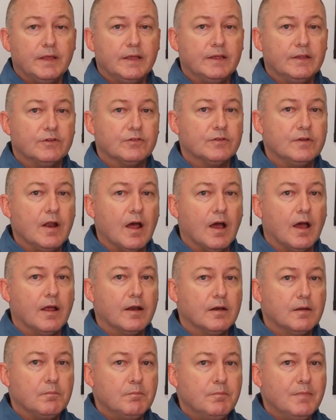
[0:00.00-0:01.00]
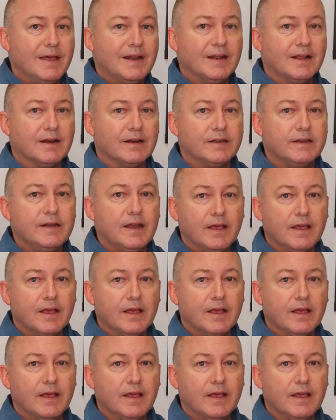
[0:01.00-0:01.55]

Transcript: is not medically